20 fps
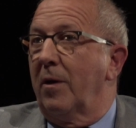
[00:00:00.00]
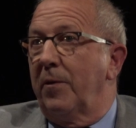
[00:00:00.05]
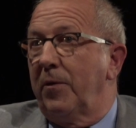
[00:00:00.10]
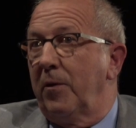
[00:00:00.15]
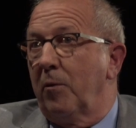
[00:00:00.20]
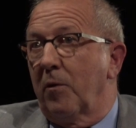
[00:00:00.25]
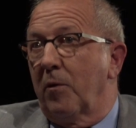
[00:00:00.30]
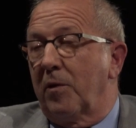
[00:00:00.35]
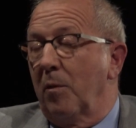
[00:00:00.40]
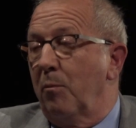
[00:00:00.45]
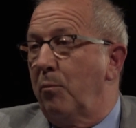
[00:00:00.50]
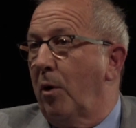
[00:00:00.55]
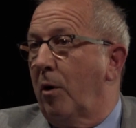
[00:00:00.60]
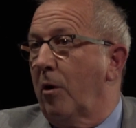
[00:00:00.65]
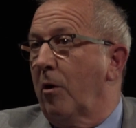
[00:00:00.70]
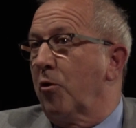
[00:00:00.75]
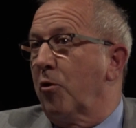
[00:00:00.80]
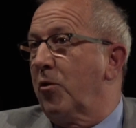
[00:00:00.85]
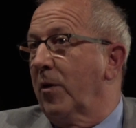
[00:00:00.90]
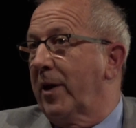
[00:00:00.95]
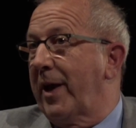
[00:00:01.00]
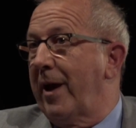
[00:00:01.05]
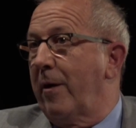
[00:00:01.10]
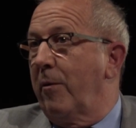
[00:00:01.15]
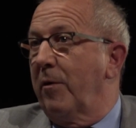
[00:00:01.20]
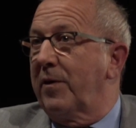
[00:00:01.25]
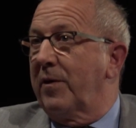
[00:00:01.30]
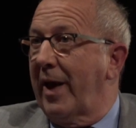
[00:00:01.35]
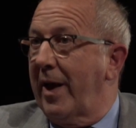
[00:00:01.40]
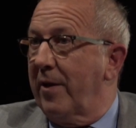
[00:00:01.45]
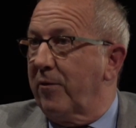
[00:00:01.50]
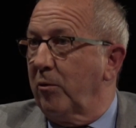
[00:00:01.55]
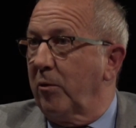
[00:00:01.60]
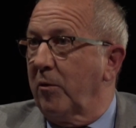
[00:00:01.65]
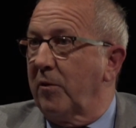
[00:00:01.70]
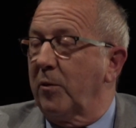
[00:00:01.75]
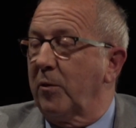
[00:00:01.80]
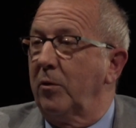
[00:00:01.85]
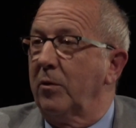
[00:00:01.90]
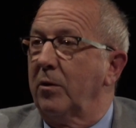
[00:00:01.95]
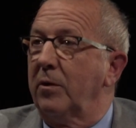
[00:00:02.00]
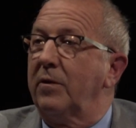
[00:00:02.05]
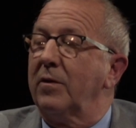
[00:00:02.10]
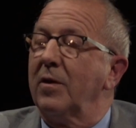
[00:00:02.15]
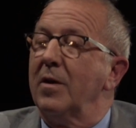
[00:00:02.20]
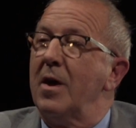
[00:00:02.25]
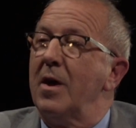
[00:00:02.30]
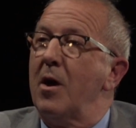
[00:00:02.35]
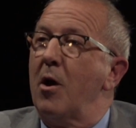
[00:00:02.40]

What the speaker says: there is a barge that carries hazardous goods.